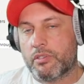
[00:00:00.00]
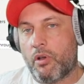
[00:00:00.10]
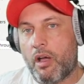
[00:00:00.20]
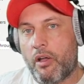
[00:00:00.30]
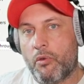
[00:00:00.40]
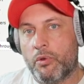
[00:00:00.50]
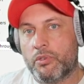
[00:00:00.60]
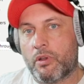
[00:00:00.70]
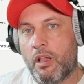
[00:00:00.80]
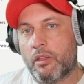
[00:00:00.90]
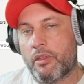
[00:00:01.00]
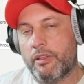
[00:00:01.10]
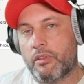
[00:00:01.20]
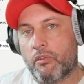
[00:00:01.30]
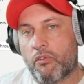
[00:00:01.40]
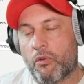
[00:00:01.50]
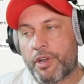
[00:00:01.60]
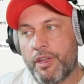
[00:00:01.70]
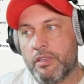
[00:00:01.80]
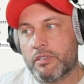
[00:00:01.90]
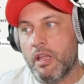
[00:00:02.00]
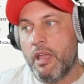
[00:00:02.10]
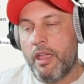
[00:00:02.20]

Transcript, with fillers: to how you want to calculate your forecast.